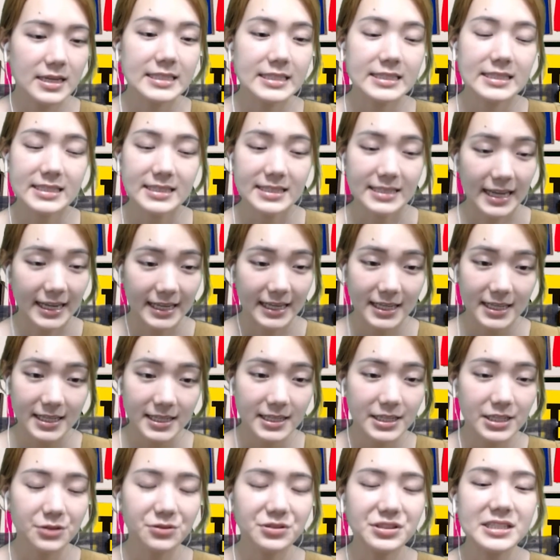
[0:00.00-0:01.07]

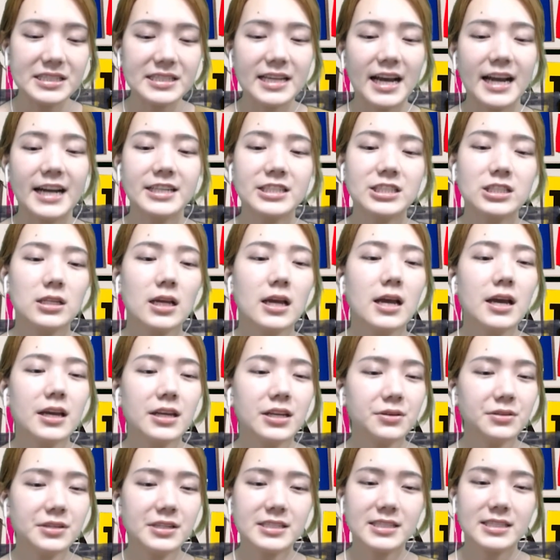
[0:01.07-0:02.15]
Second, you decide
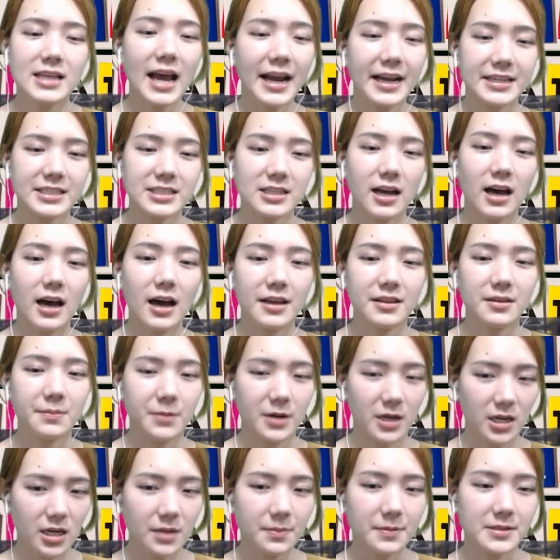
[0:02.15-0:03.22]
on the
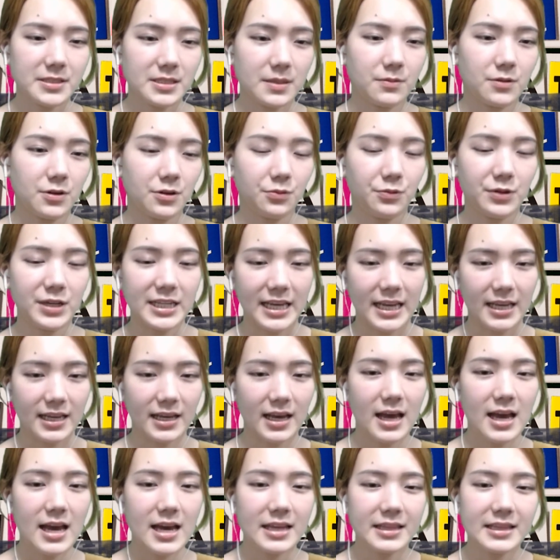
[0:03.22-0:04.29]
purpose of your
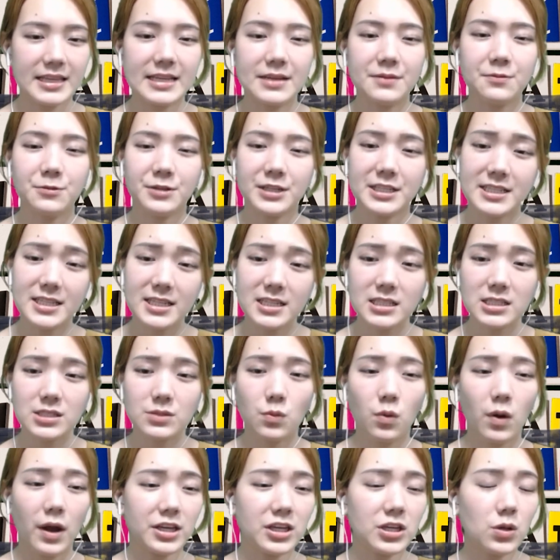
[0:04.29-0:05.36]
reading. The reasons
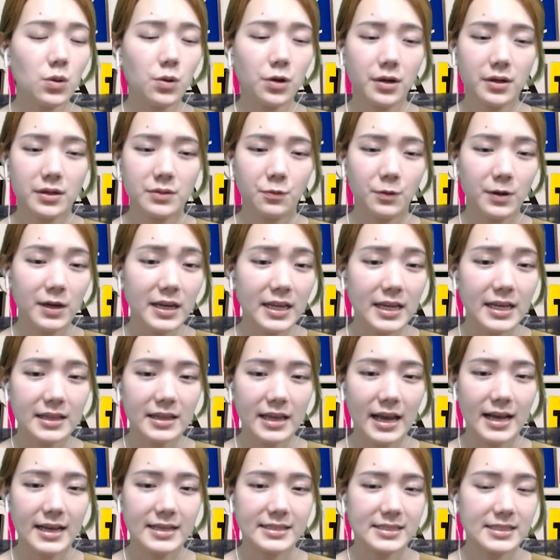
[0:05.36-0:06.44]
why you are reading
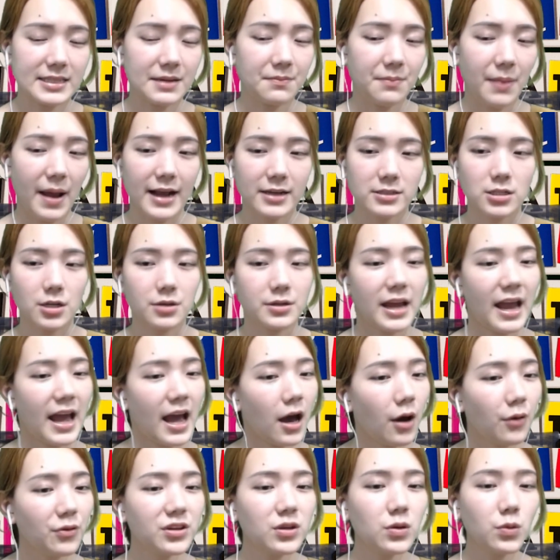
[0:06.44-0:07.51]
has the impact on
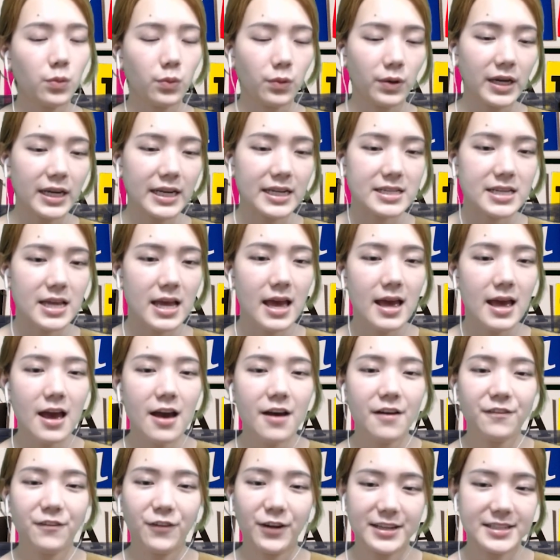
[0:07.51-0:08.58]
how you read.
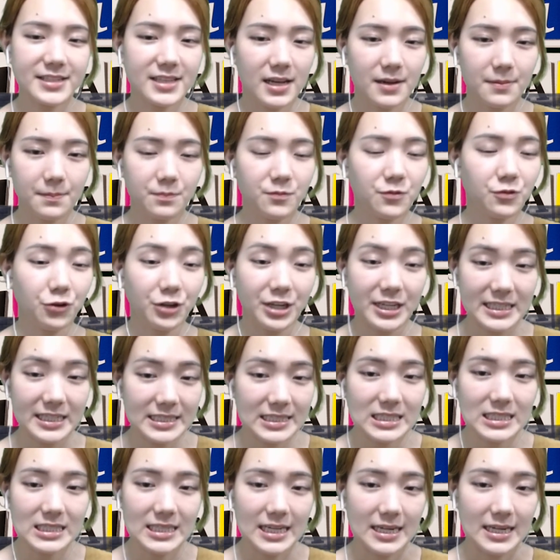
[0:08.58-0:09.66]
For
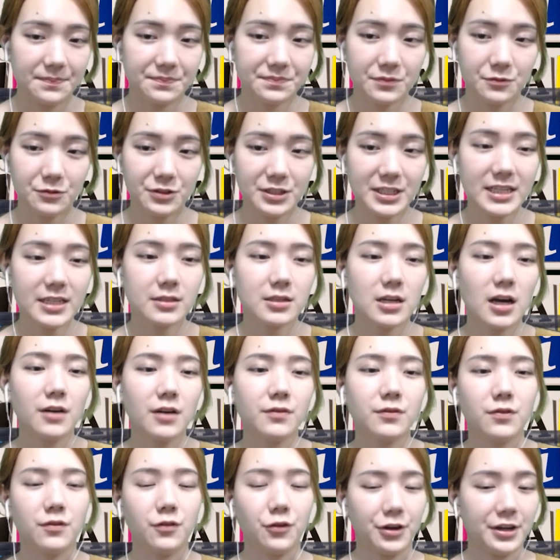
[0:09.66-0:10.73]
instance, reading a
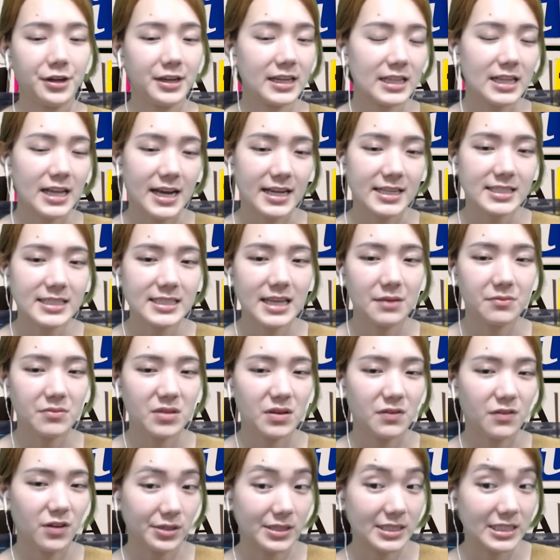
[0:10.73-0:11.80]
novel for a class can be
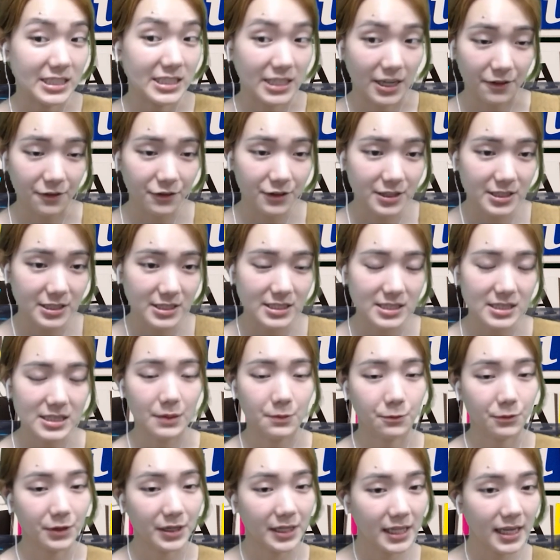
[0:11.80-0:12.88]
very different
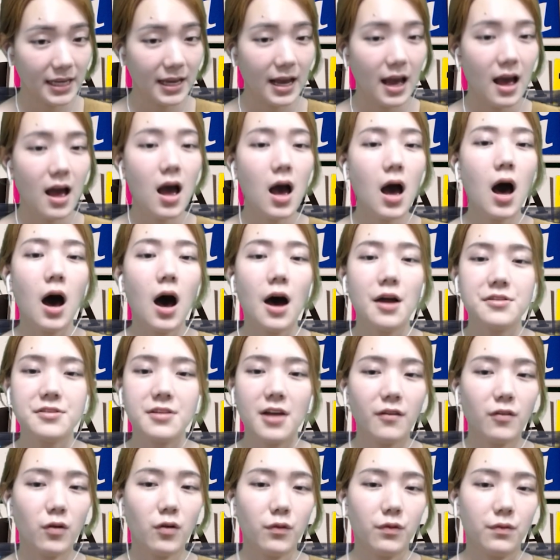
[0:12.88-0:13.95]
than reading a
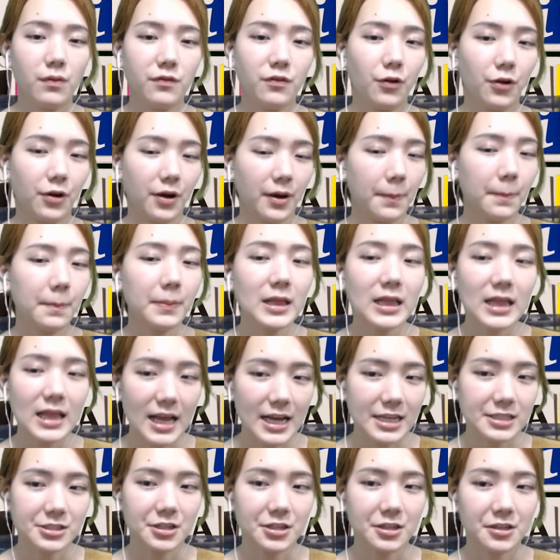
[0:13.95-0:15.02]
novel for
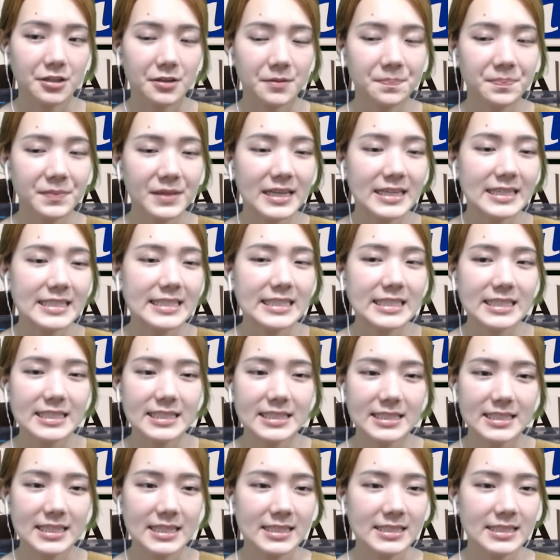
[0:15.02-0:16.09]
pleasure,
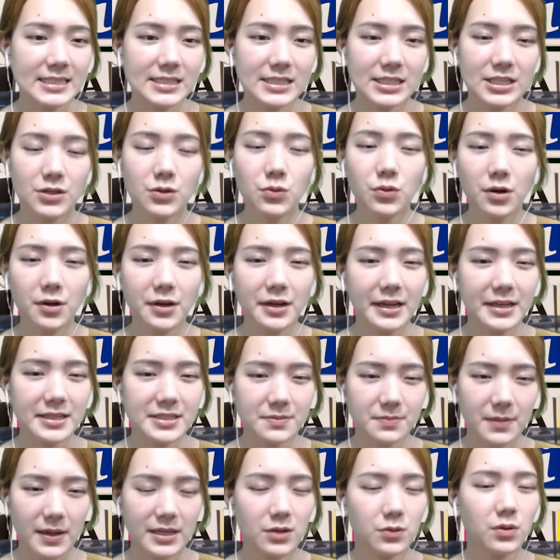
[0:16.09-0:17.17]
since you
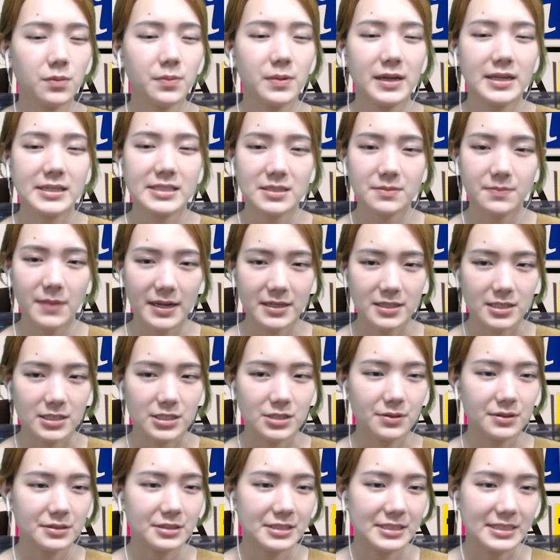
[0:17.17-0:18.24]
will be expected to
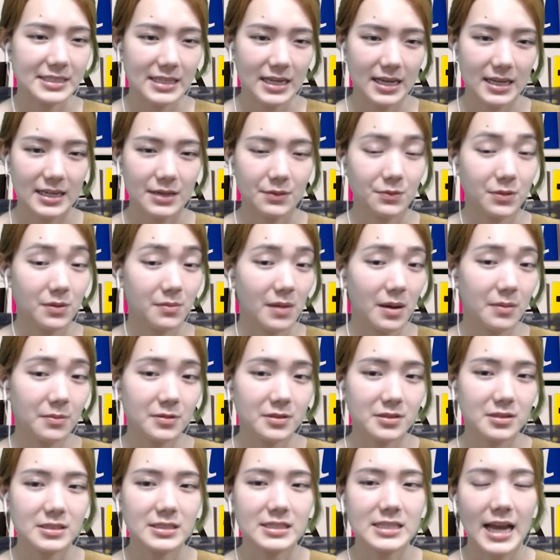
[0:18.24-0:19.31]
understand and remember
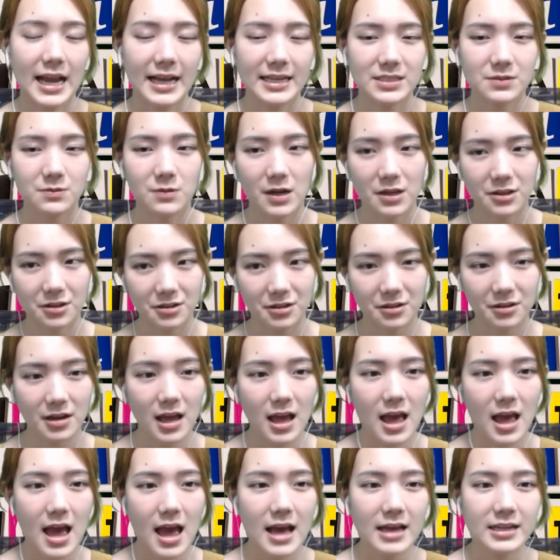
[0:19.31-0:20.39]
the text rather.
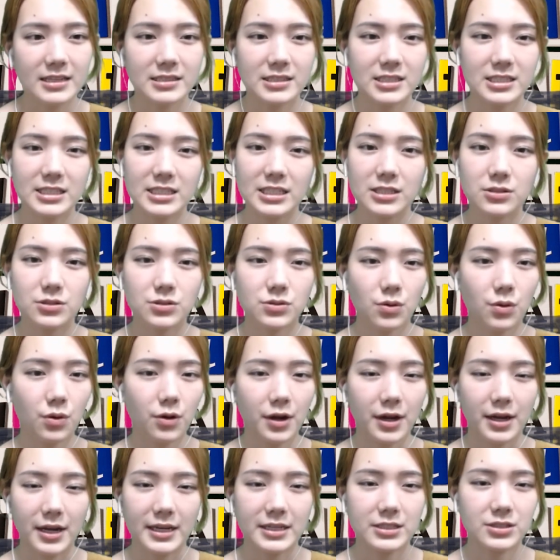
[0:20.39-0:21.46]
Just
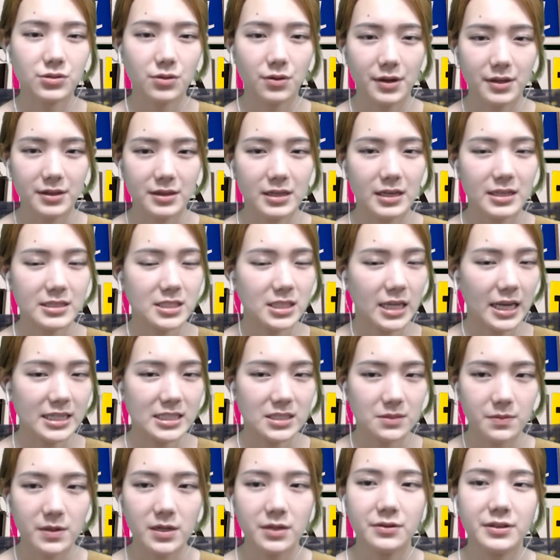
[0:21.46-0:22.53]
enjoying this
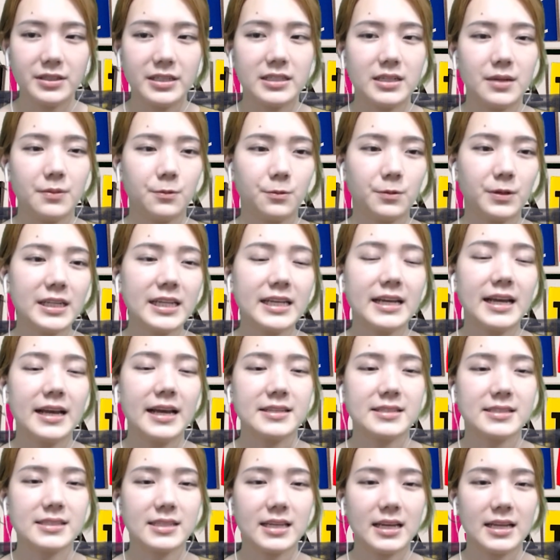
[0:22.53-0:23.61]
experience of reading
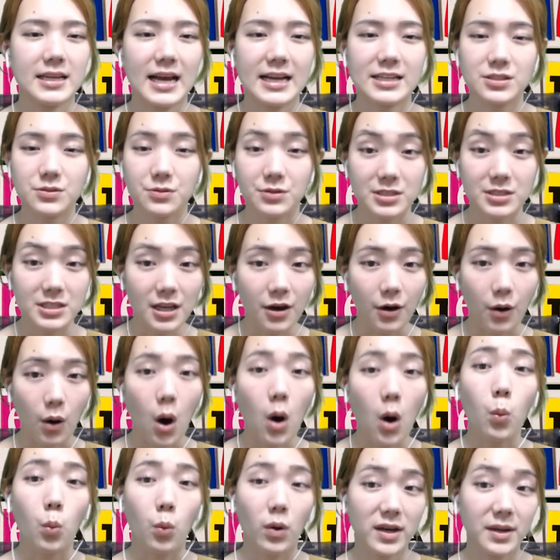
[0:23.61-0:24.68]
it and ask yourself,
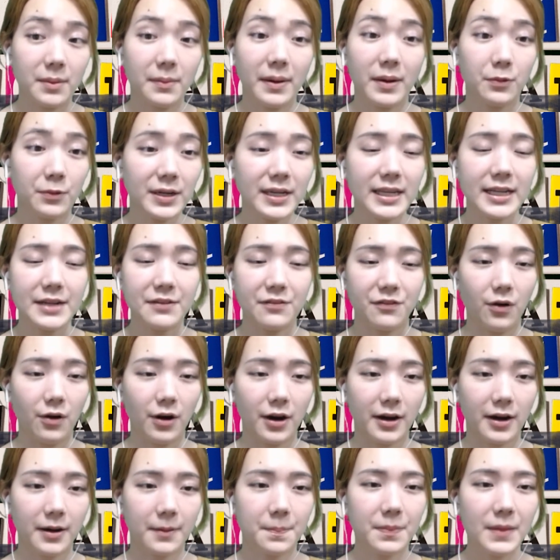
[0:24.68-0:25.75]
what am I reading
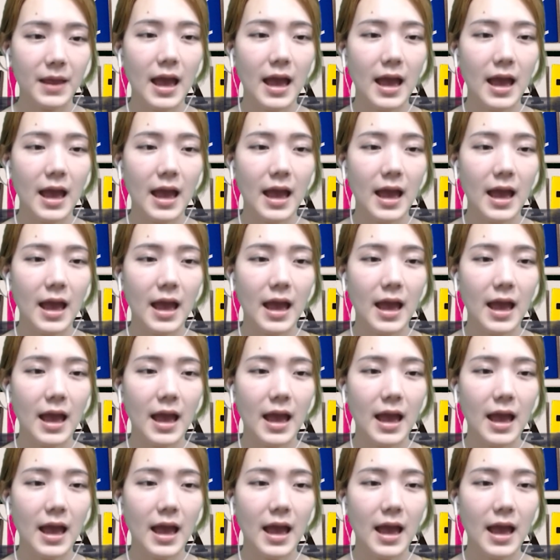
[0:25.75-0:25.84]
for?